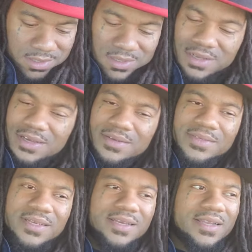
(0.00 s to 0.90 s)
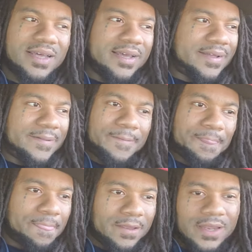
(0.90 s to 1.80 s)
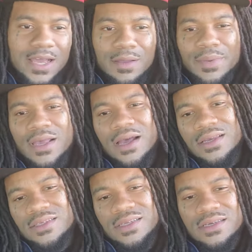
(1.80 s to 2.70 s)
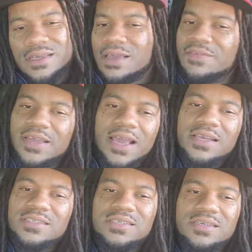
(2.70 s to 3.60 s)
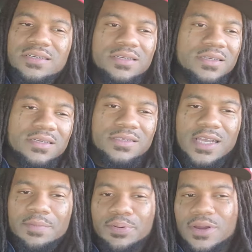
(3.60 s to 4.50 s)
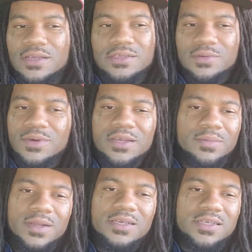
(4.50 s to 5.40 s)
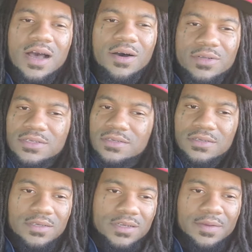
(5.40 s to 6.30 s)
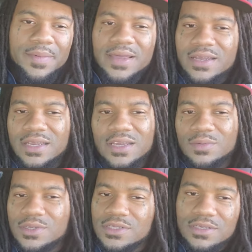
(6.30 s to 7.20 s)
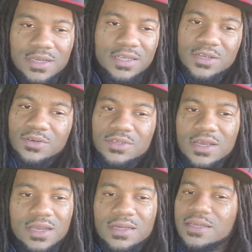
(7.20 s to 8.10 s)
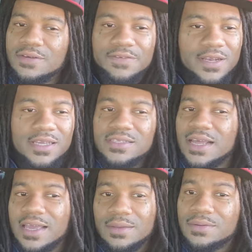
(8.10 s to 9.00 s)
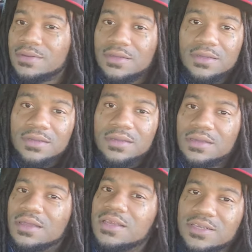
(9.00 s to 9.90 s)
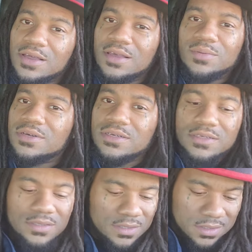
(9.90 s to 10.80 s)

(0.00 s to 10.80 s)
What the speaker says: You know what I'm saying? Like, nah, be honest, nigga. Kevin Gates or Jay Prince or one of them niggas called you and made a deal with you. They told you you got a clear Finesse name. And that's all that was.